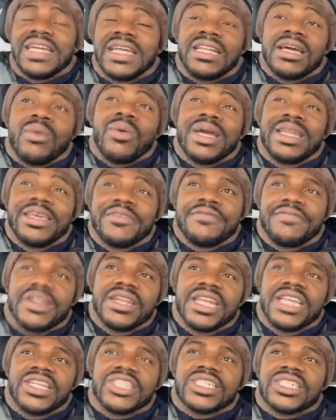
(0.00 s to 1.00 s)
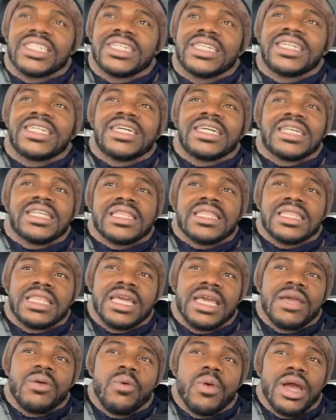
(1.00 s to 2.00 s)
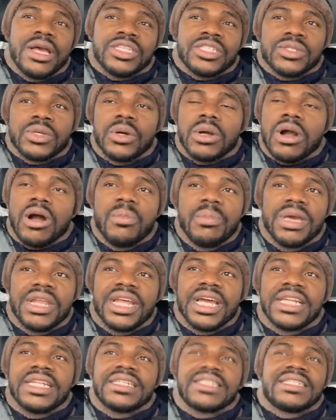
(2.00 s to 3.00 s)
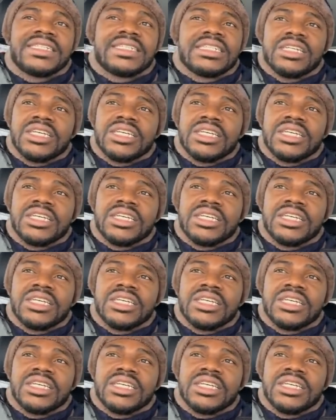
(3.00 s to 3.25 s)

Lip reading: And then when they finish, they were so committed,